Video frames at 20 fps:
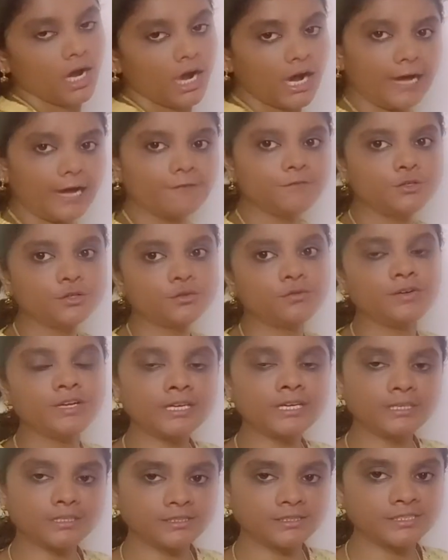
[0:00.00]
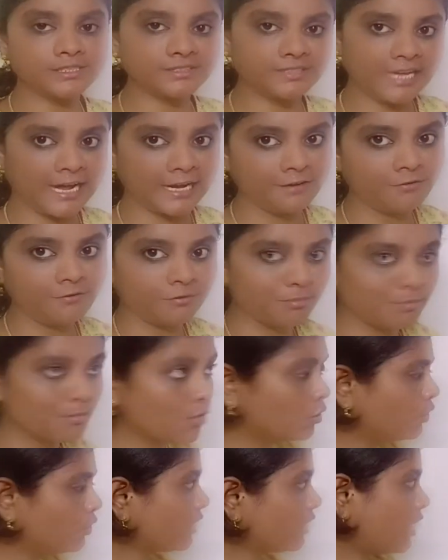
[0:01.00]
How do we derive
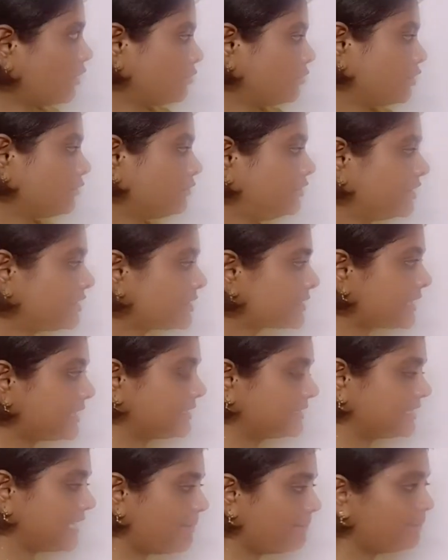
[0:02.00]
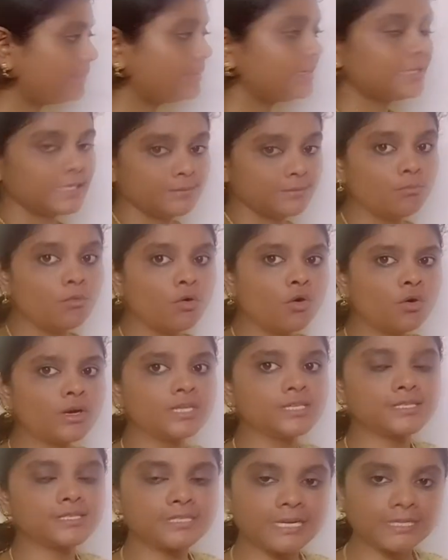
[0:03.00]
mode out of this example? Mode
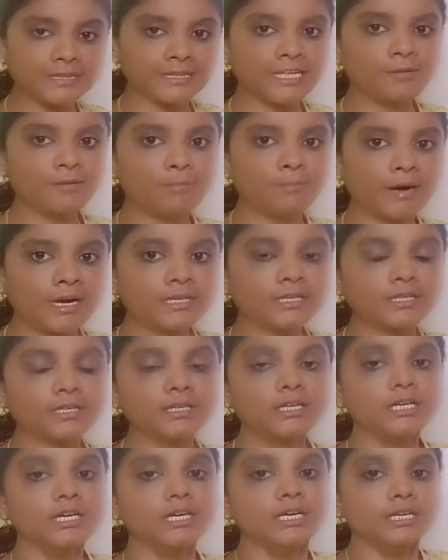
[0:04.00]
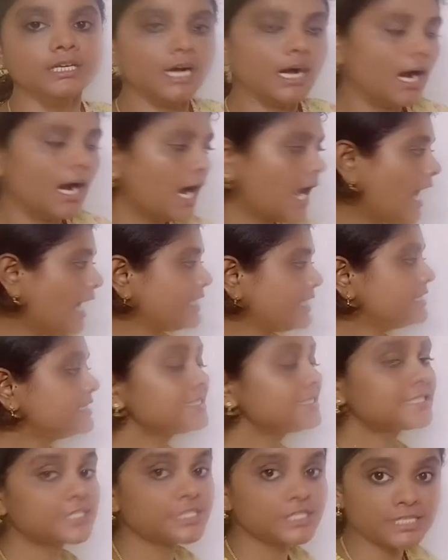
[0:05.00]
is nothing but
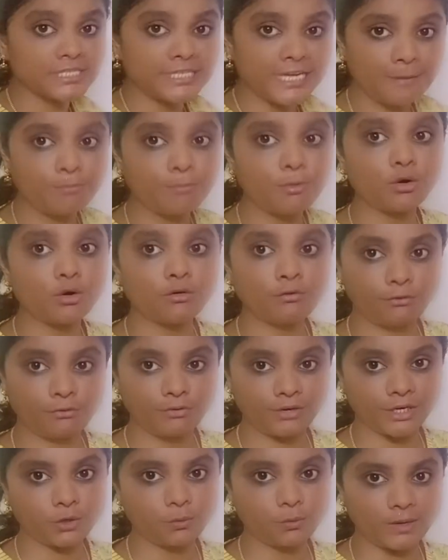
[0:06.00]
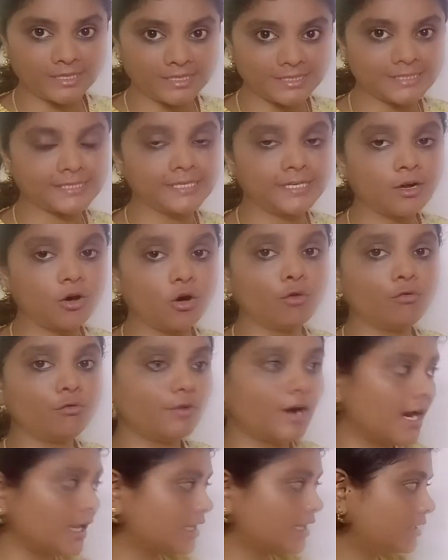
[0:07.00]
highest number of frequency of
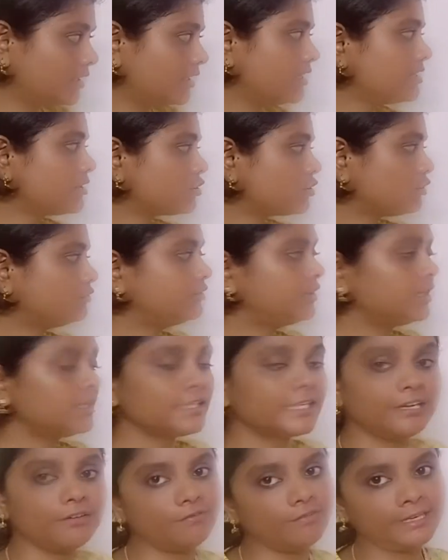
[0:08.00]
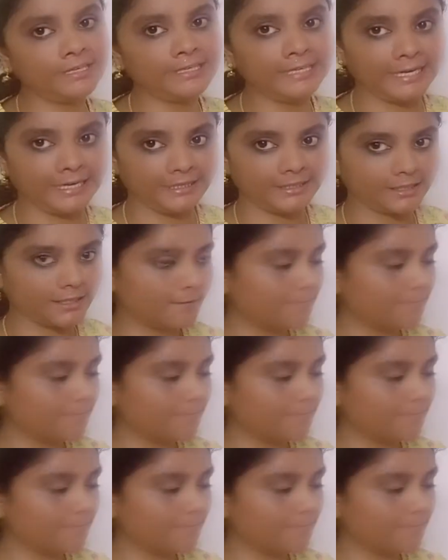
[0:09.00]
occurrence of the given data.